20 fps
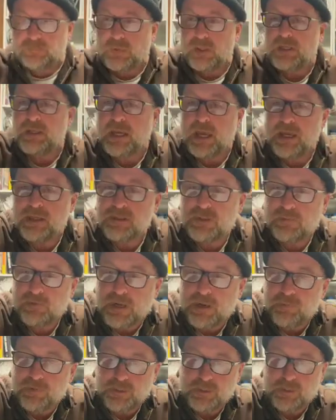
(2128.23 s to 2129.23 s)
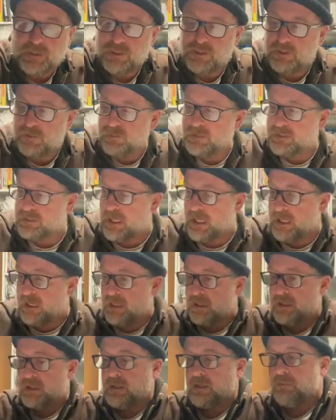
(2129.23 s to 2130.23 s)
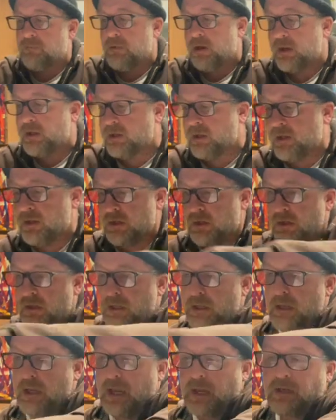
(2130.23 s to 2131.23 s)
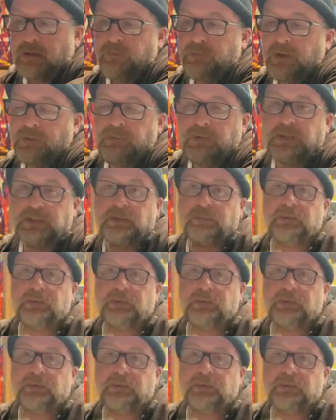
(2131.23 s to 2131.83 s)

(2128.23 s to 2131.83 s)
Okay, so what I want you to do is take your marker and your big piece of